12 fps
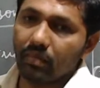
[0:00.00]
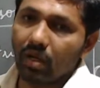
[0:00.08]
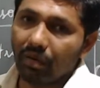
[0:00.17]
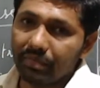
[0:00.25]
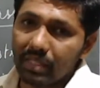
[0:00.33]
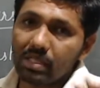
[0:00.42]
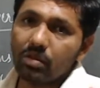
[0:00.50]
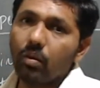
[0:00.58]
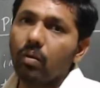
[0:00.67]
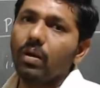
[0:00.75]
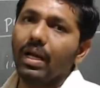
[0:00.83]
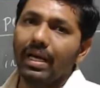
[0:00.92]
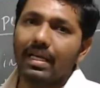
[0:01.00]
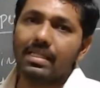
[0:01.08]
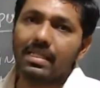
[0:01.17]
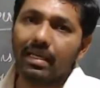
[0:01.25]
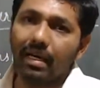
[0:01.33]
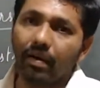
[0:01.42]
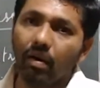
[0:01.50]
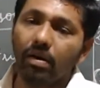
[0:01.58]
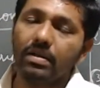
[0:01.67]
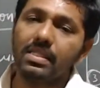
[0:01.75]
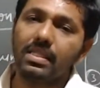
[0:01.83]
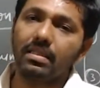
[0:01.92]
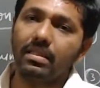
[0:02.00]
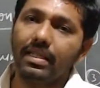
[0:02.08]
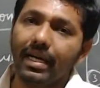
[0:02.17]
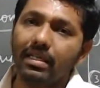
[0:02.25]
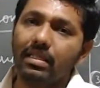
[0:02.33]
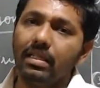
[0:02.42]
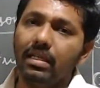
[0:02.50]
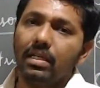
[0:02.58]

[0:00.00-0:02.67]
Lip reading: of the school has announced that